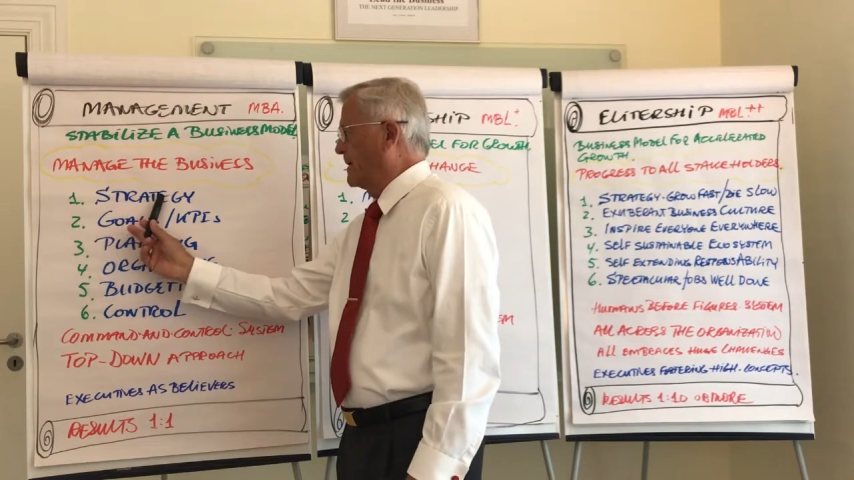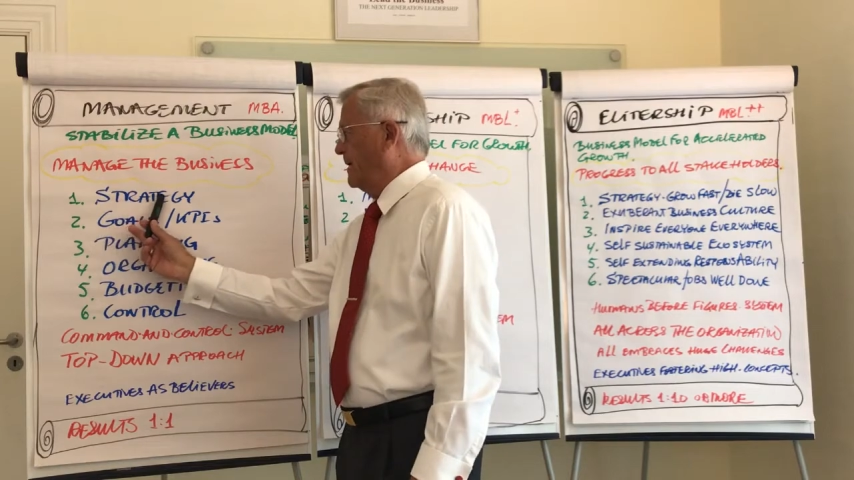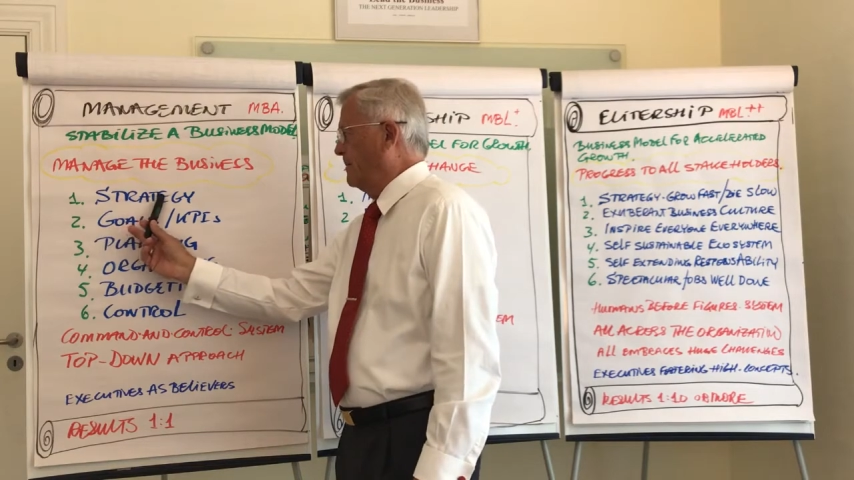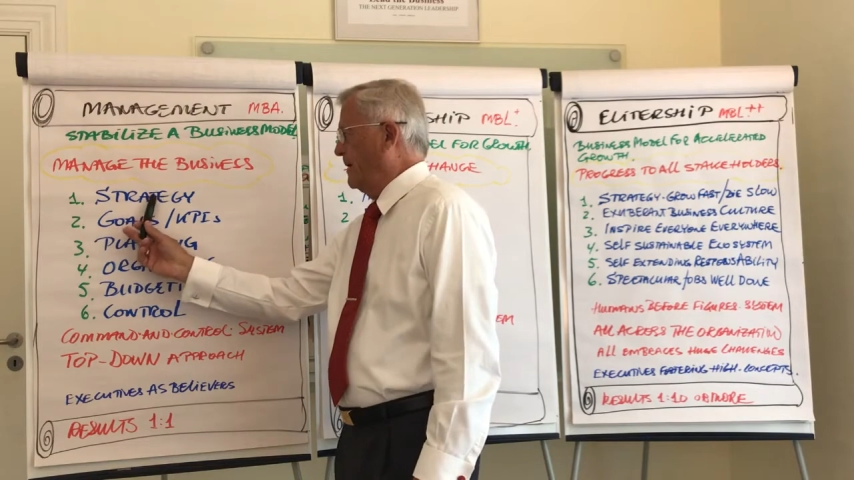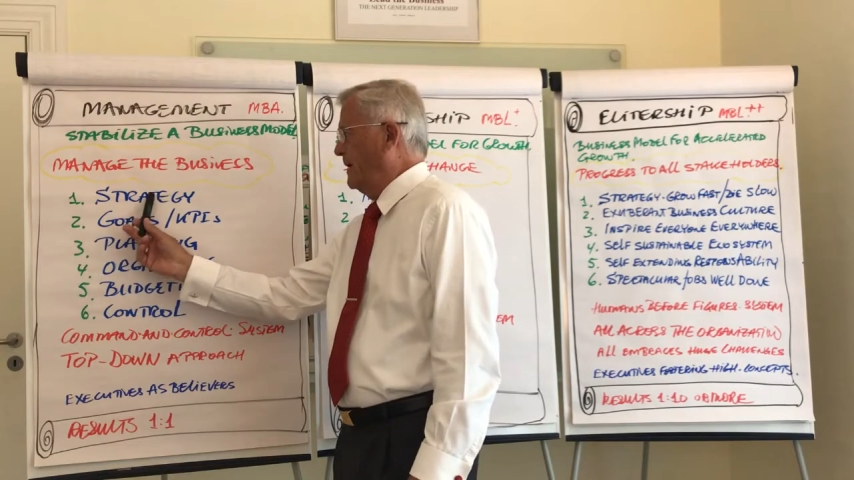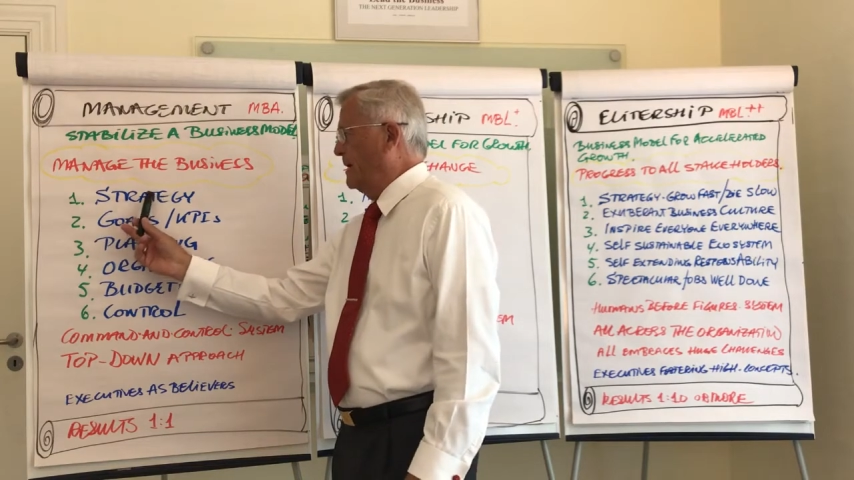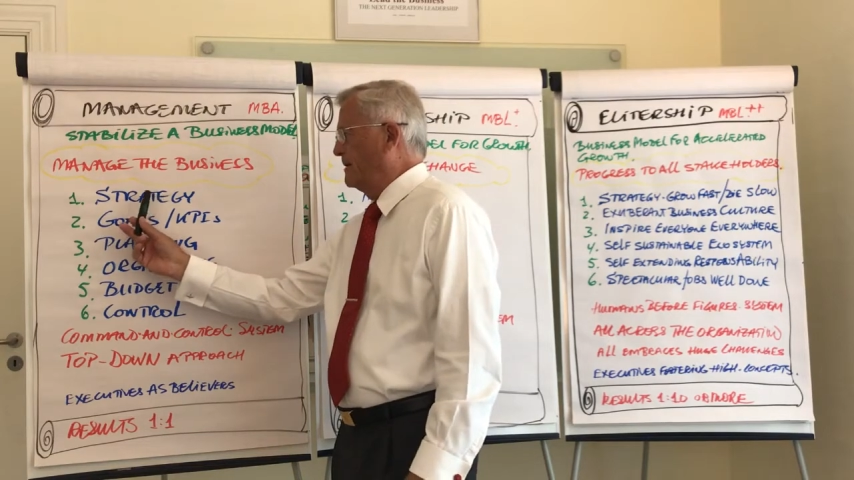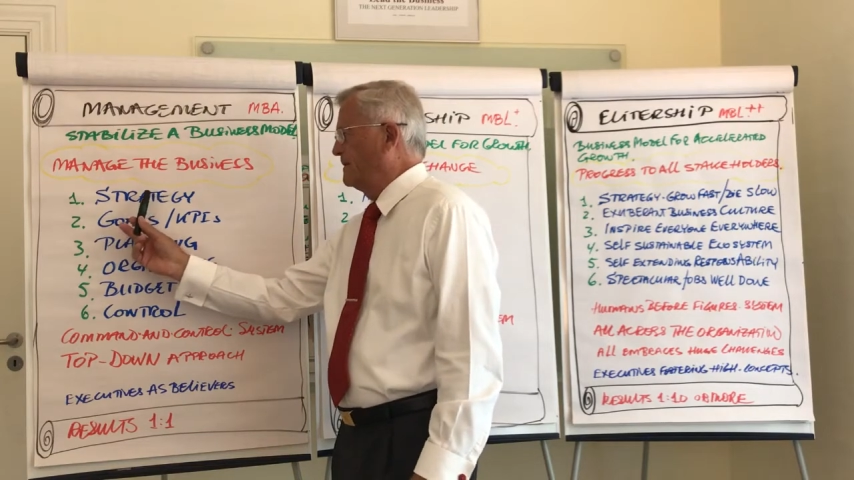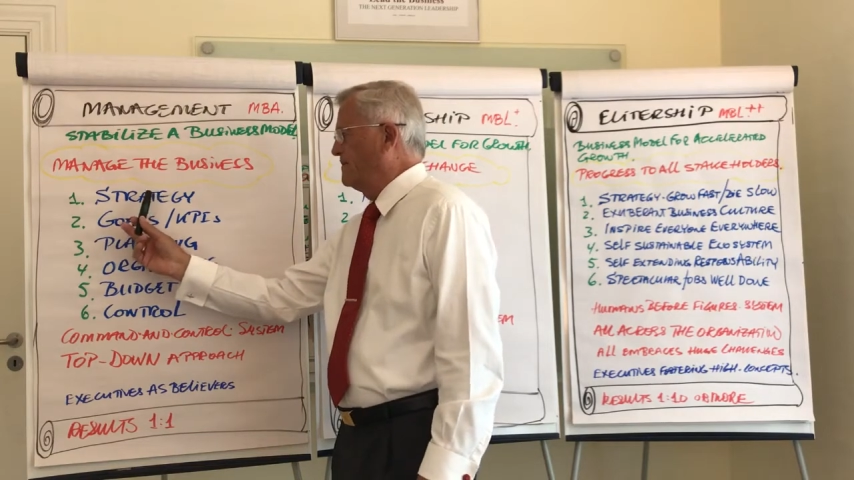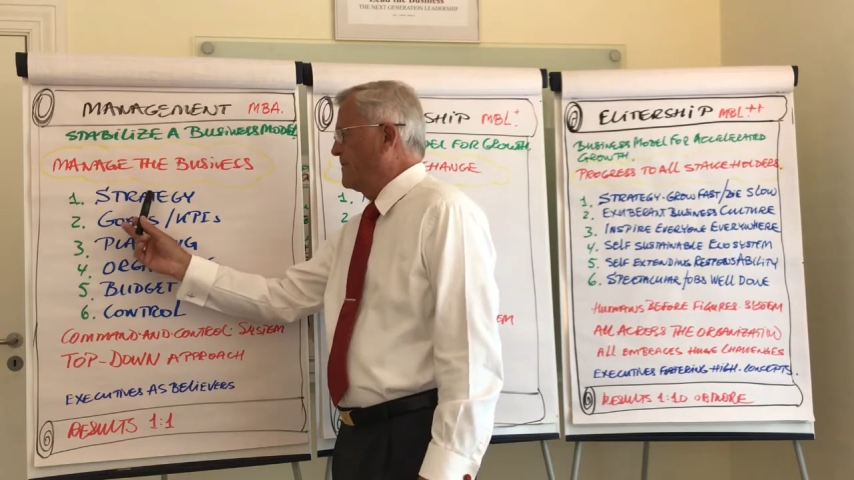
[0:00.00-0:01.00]
came
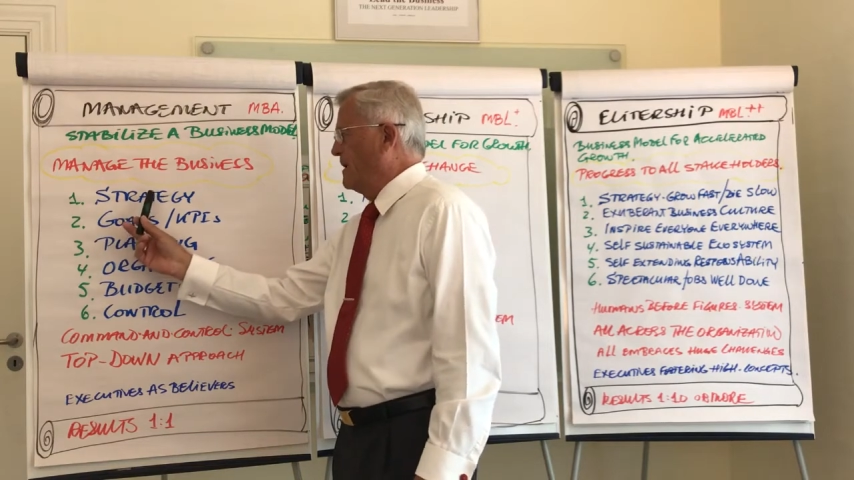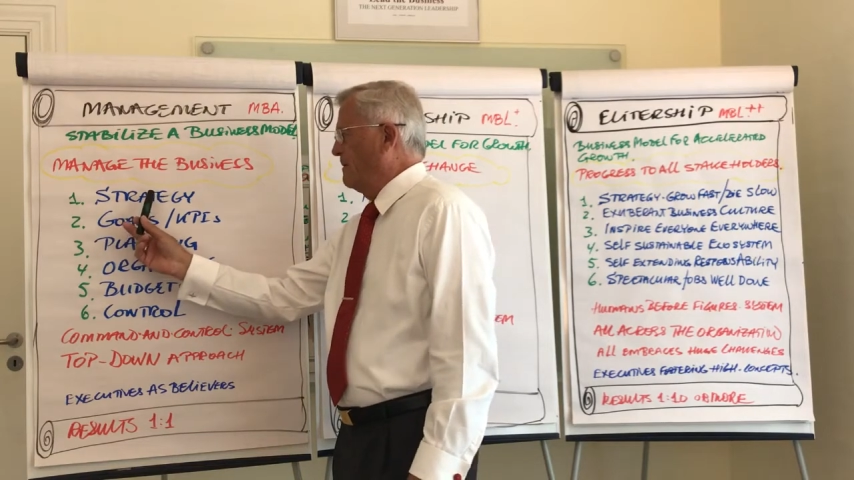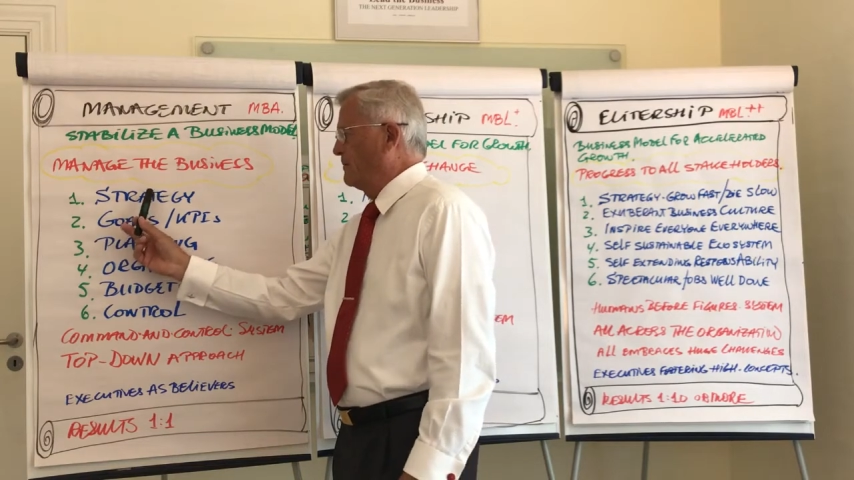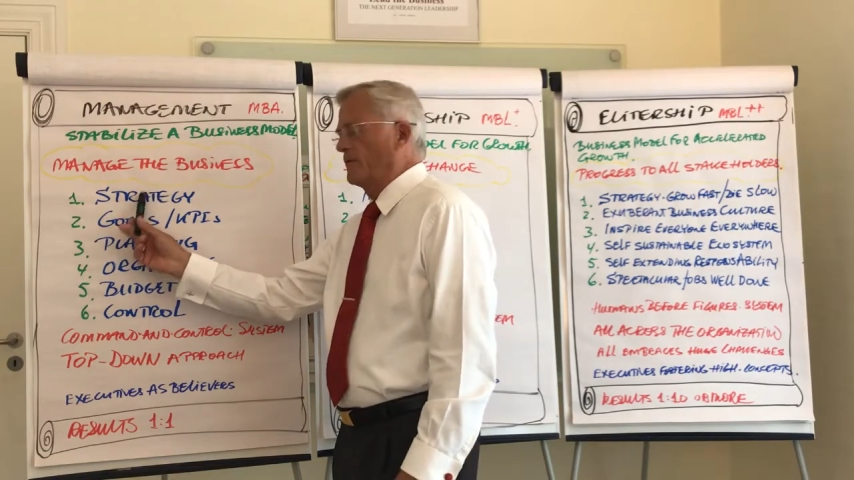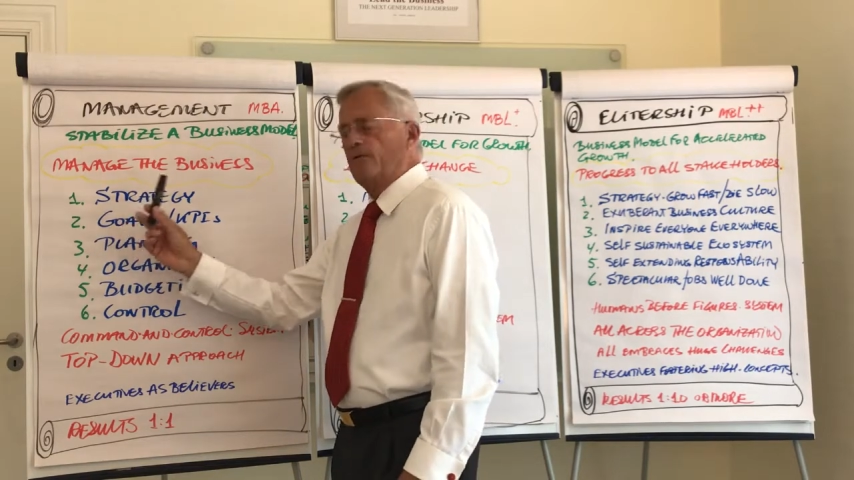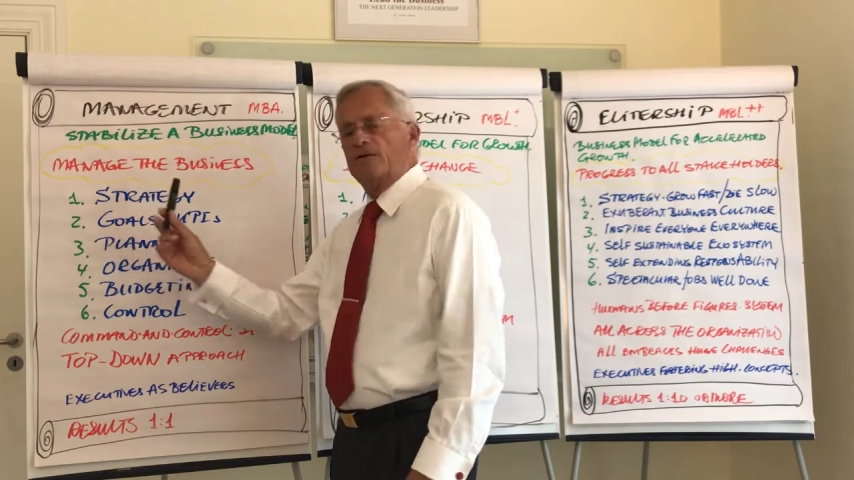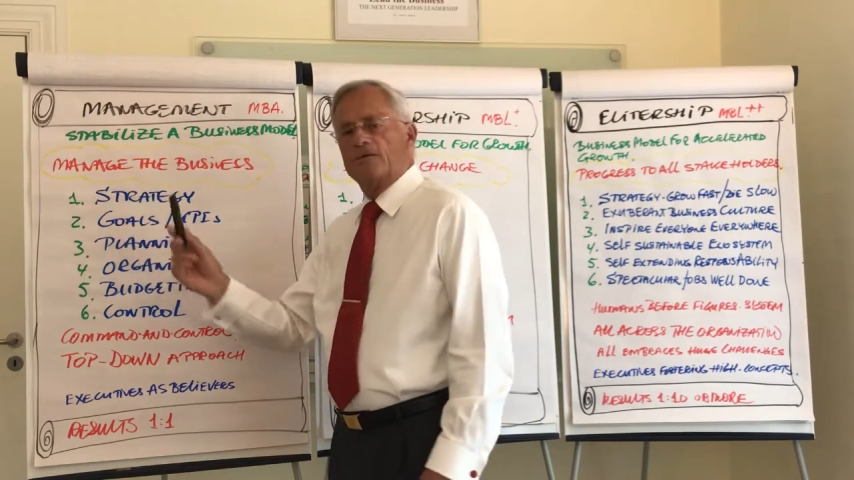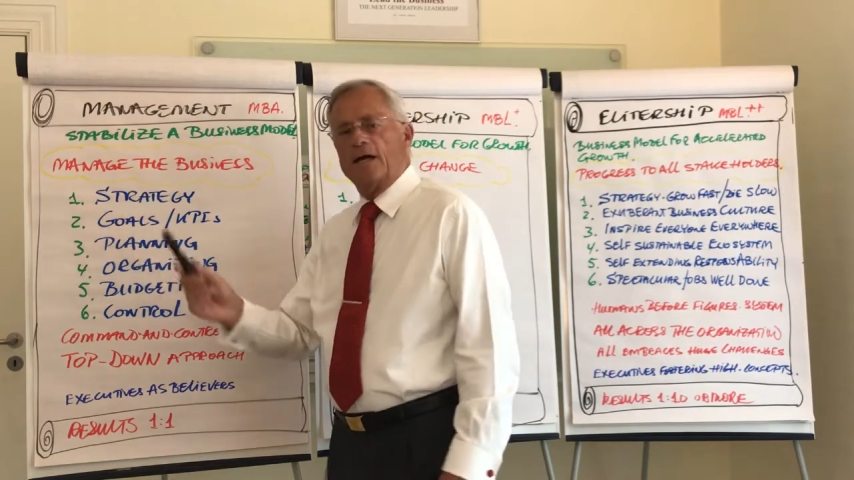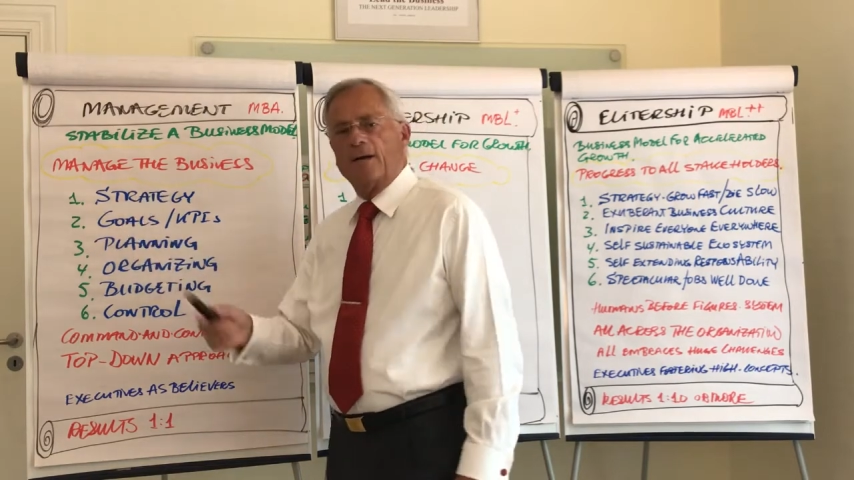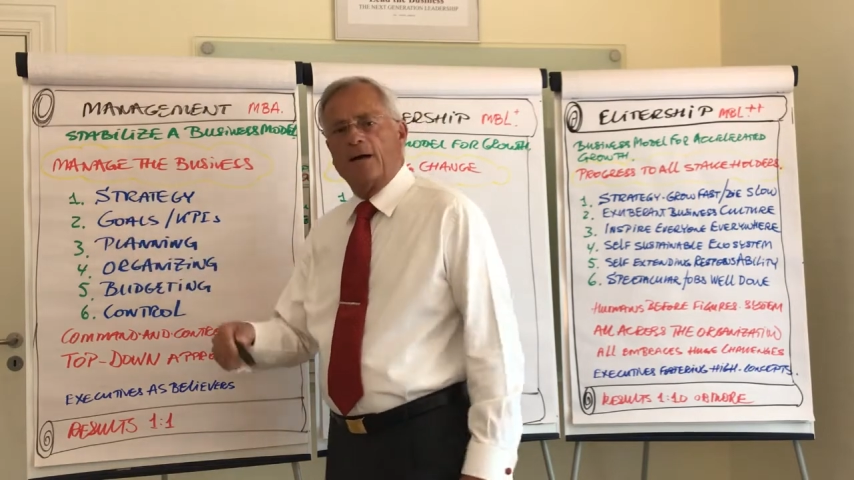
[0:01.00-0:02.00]
in for the first
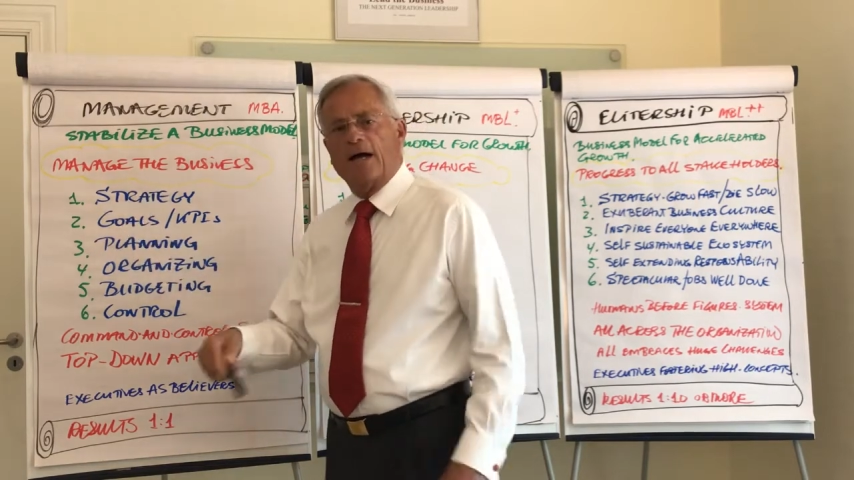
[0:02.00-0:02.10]
time